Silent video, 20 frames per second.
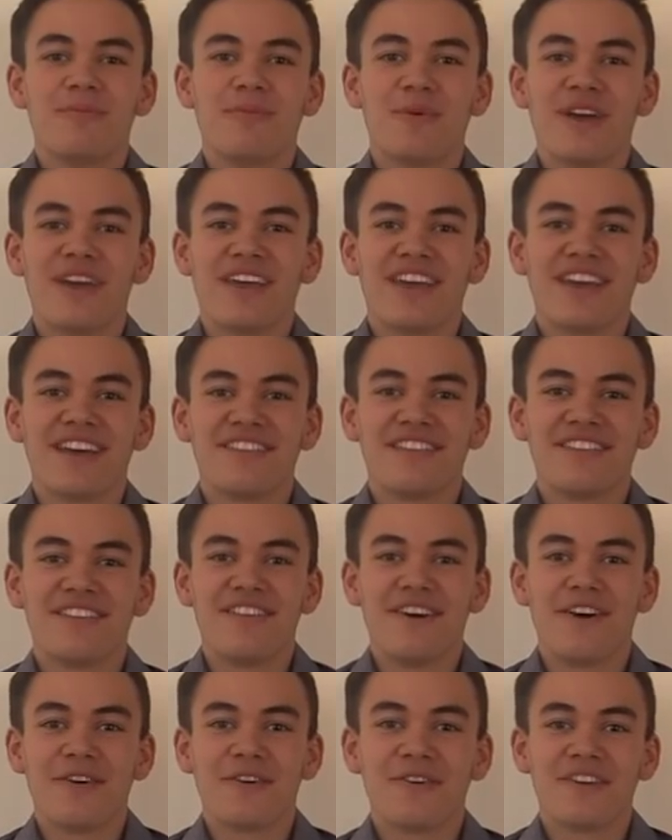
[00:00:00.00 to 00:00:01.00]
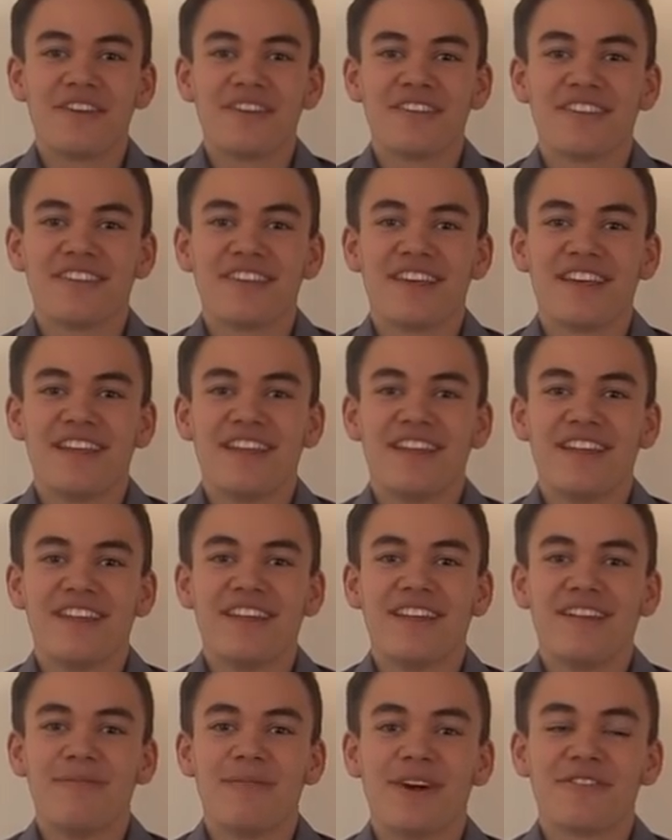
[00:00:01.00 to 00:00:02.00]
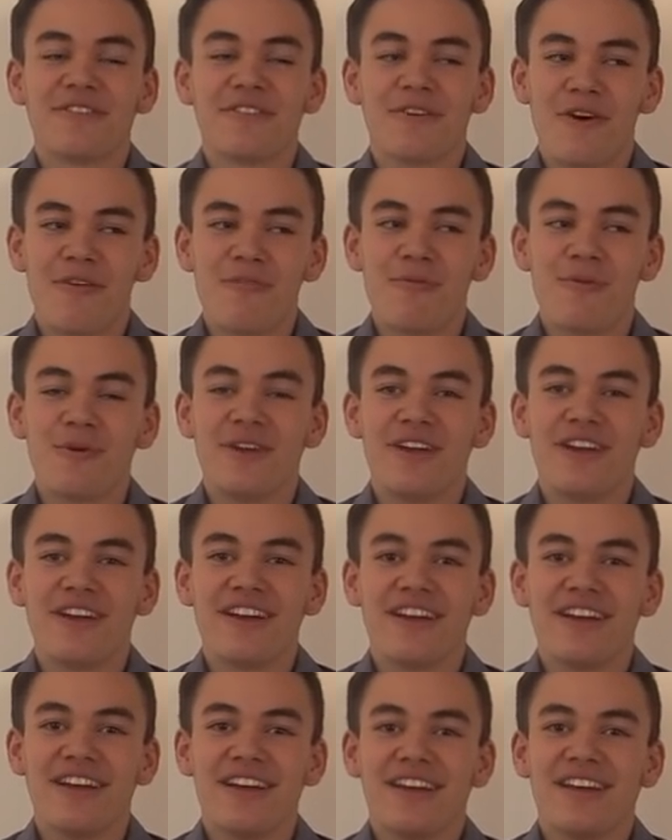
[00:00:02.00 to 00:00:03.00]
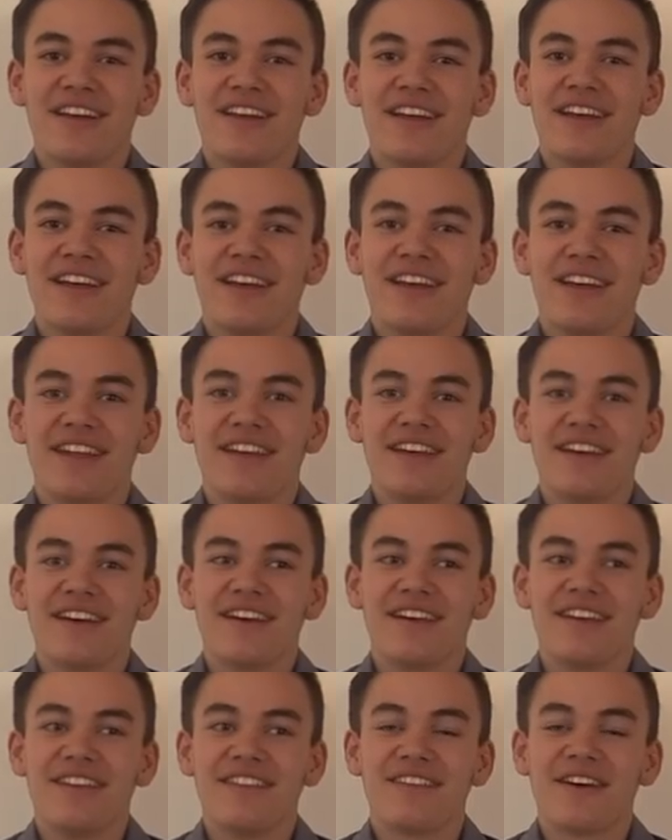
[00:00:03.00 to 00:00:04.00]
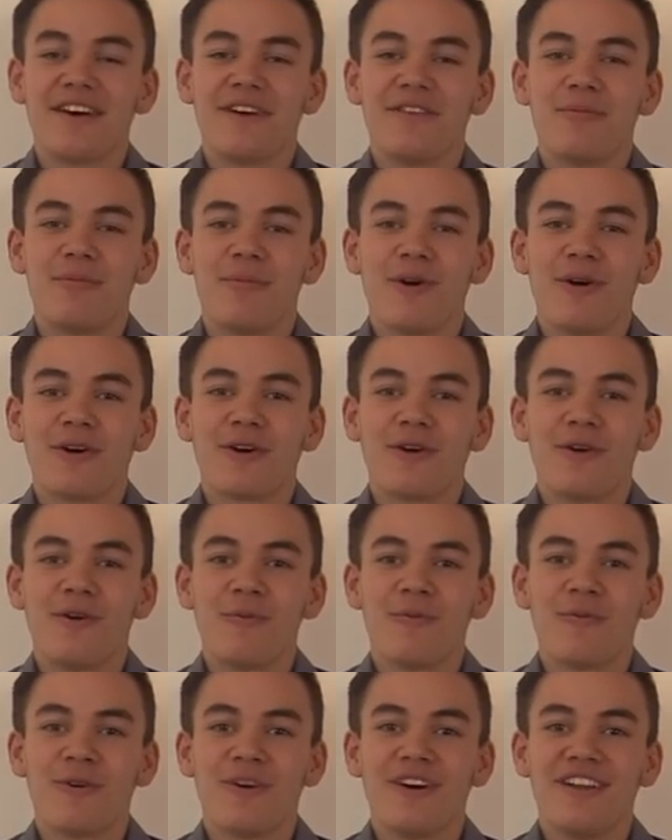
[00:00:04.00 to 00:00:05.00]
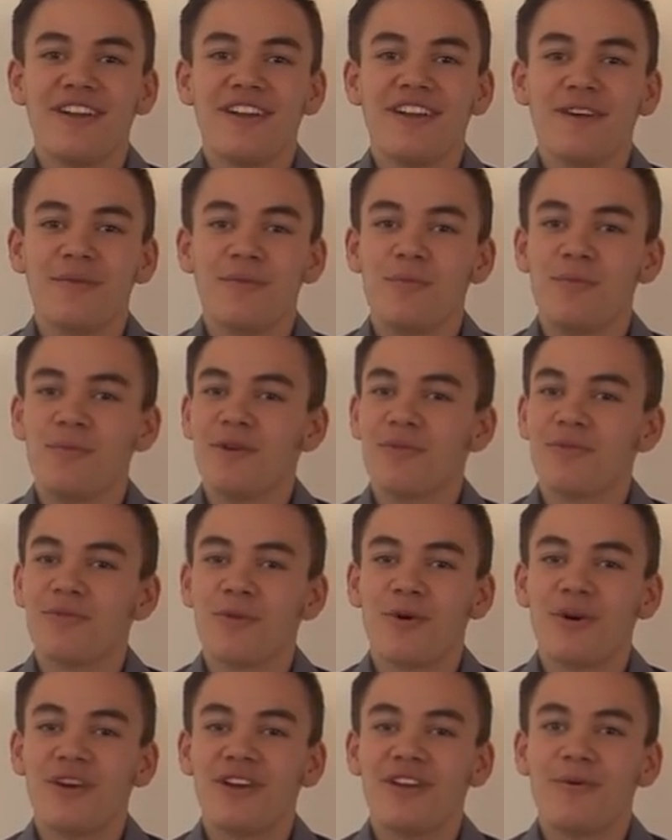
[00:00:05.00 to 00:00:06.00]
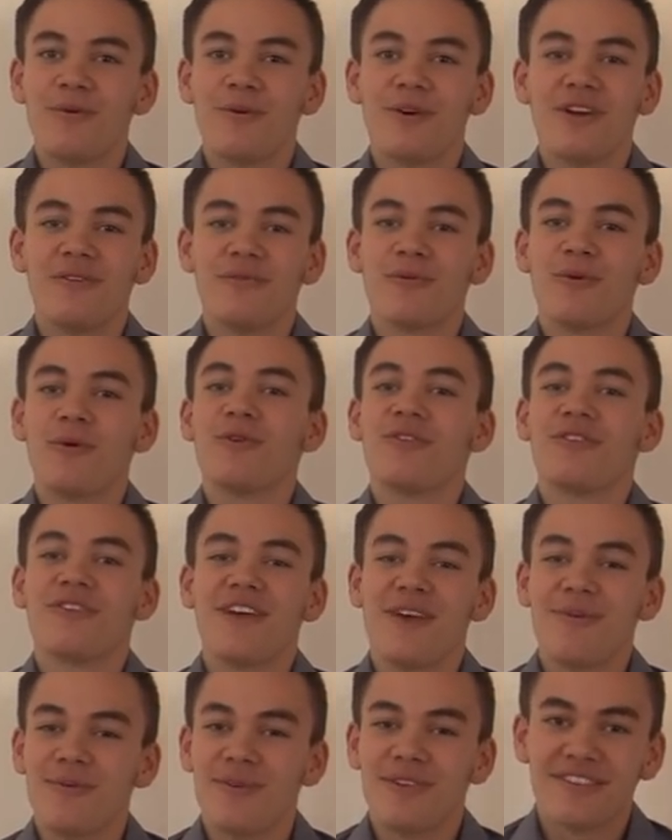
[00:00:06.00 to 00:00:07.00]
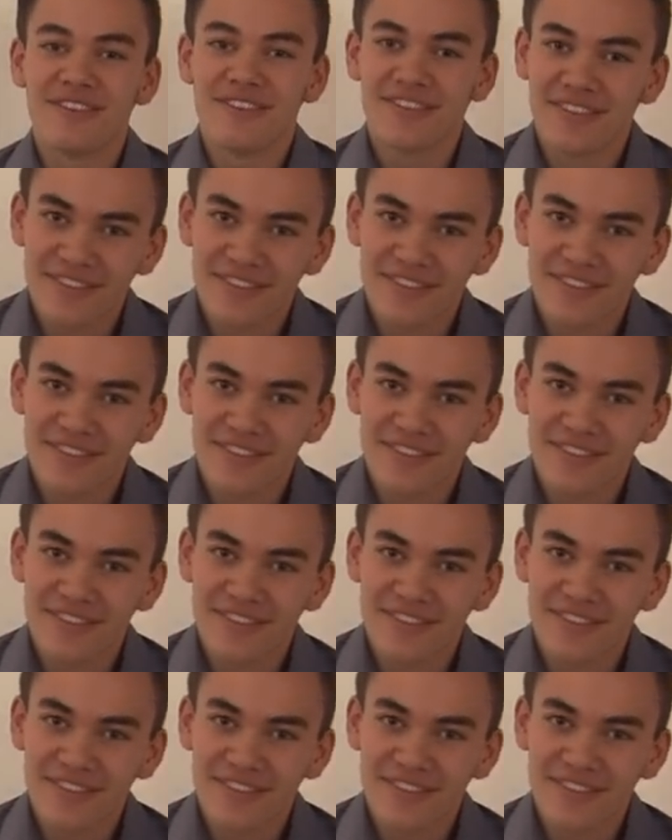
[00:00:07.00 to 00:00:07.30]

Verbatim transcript: Playing against Douglas and my sophomore year, I hit an inside the park home run and being 20 to one roll stands.